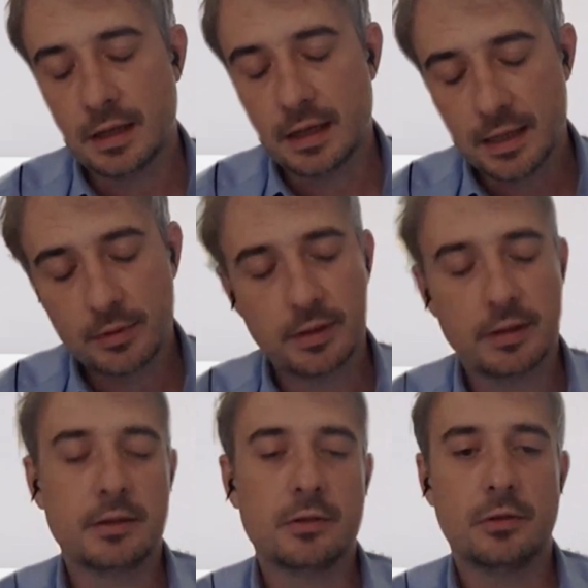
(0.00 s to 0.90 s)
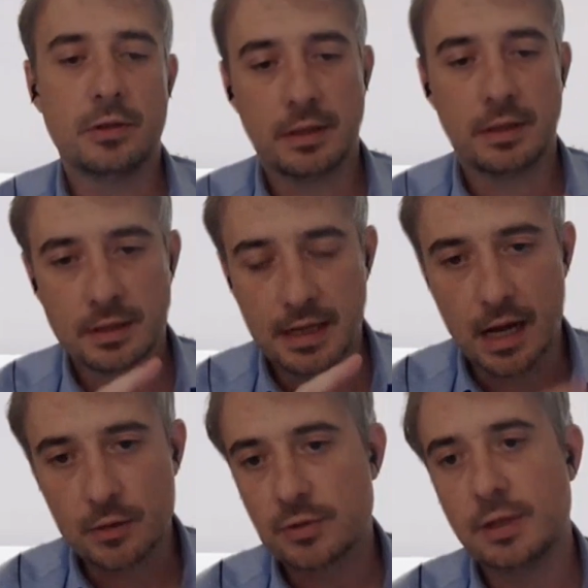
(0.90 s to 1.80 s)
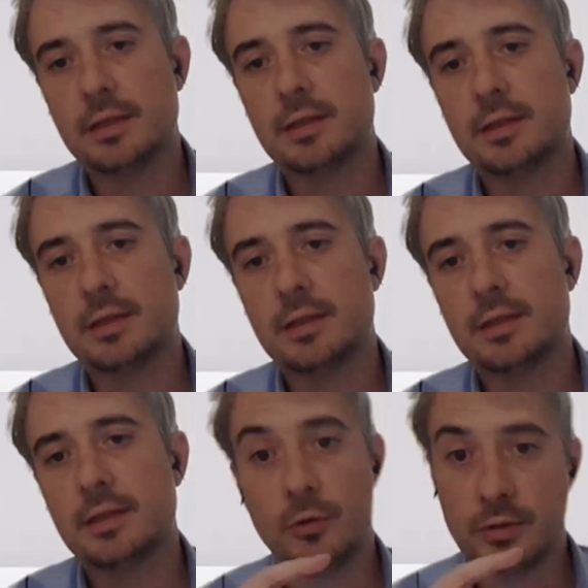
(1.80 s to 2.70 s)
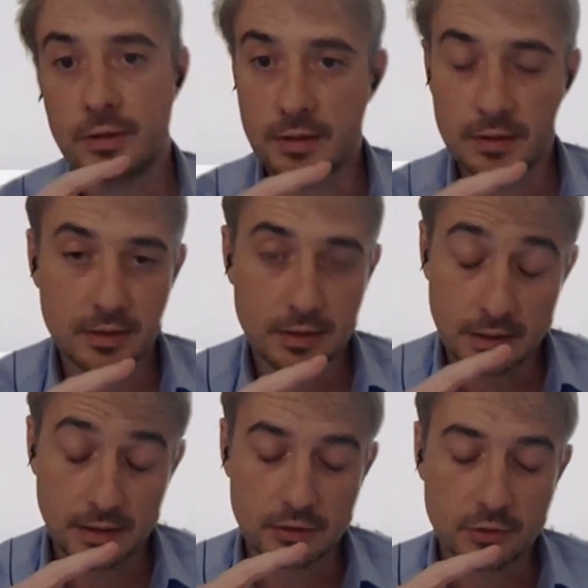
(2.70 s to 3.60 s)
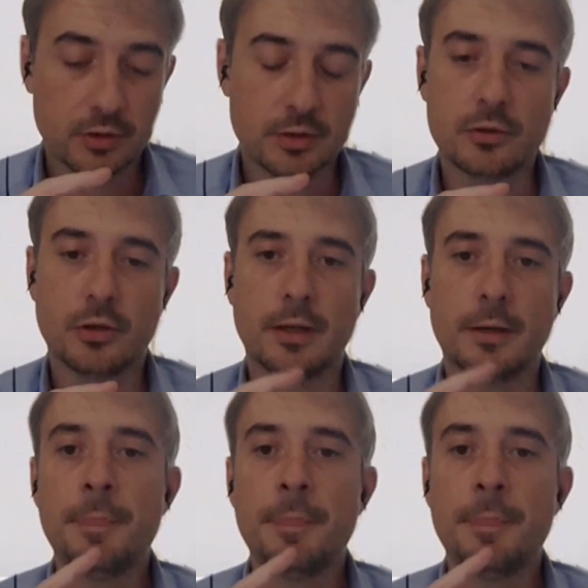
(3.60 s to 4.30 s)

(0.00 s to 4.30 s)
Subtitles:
library resources, counseling center support resources,